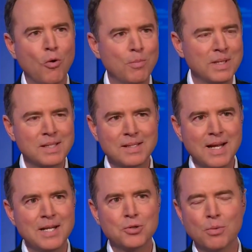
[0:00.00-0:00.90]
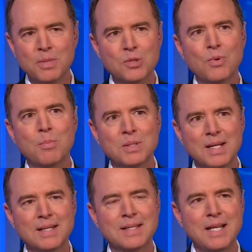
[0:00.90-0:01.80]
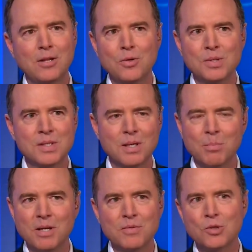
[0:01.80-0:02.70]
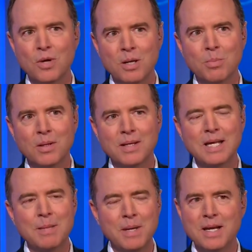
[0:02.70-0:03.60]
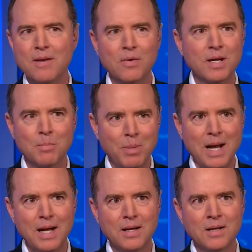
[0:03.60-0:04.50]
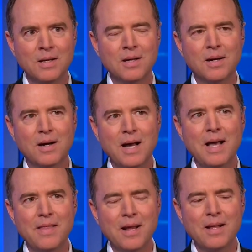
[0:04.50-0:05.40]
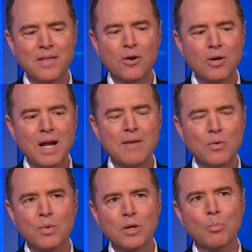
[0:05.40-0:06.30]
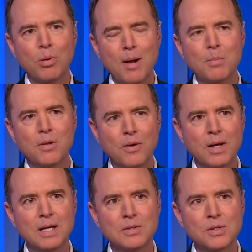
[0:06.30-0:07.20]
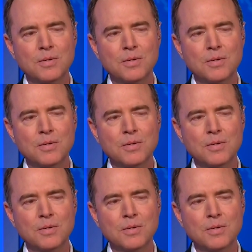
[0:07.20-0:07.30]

or misstates or misrepresents, he loses a bit of his credibility he may never get back. And they're going to have a real problem on their hands.